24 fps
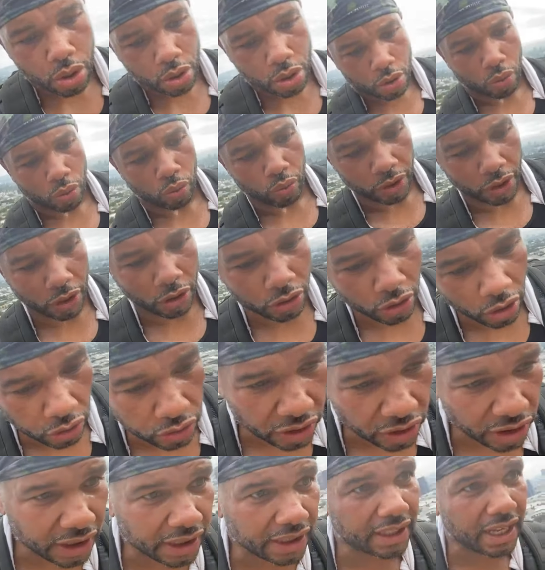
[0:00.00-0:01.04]
we don't know
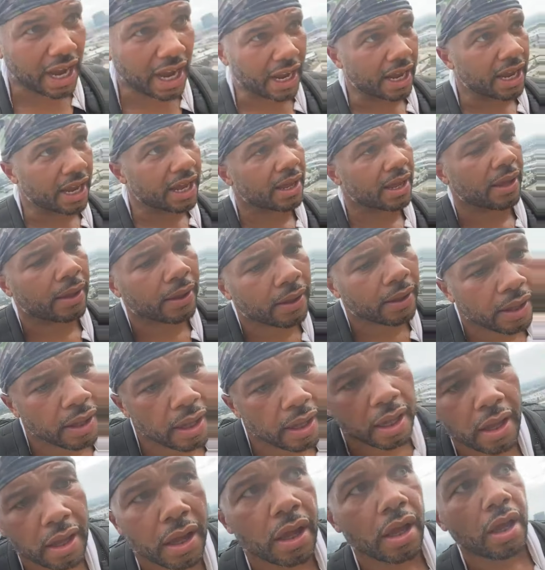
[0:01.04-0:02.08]
to this day.
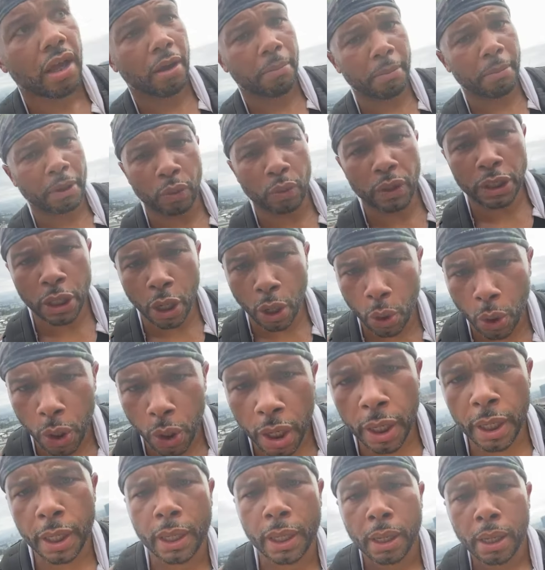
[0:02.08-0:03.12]
I mean, we know
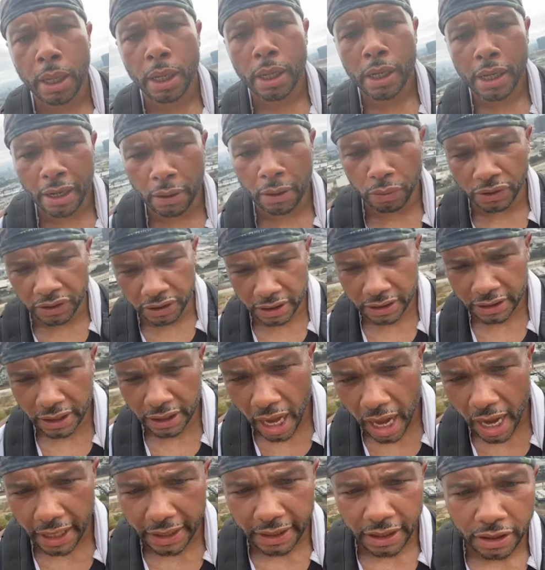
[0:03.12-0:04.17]
it was
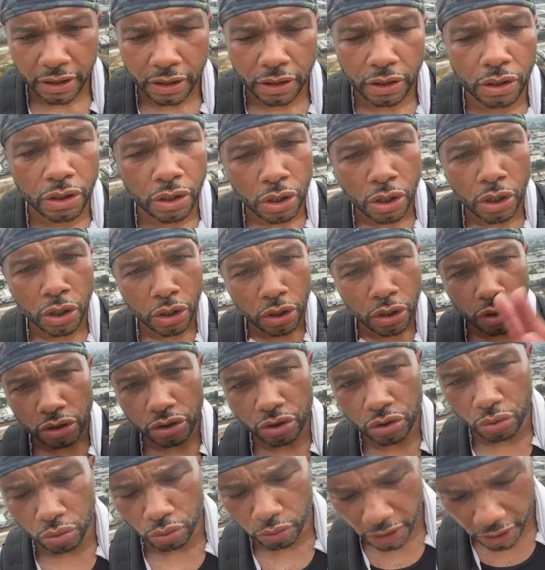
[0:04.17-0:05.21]
designed
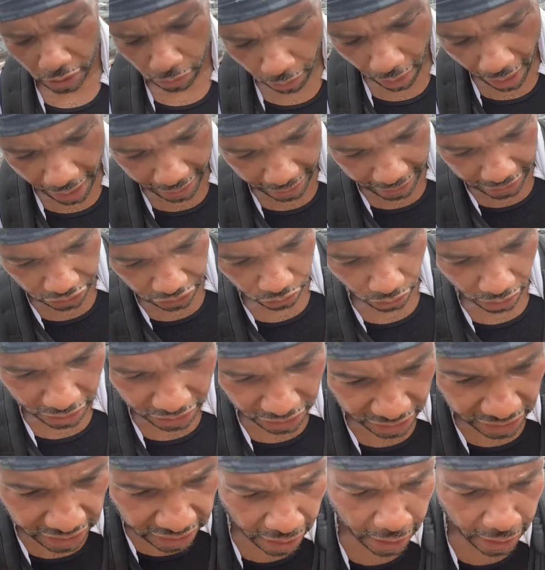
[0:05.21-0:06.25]
to rewrite
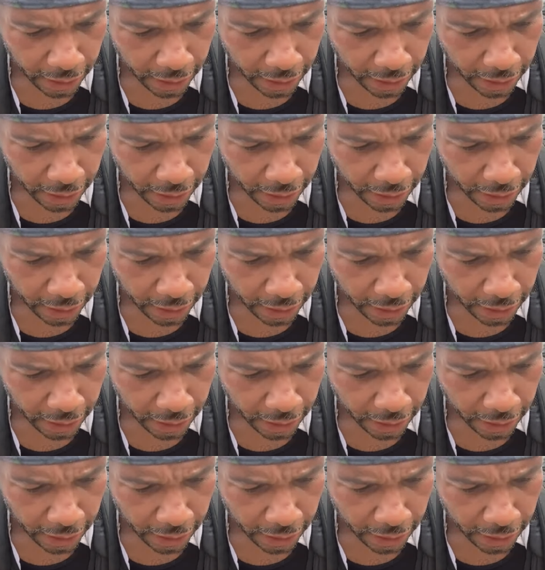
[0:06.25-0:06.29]
instructions,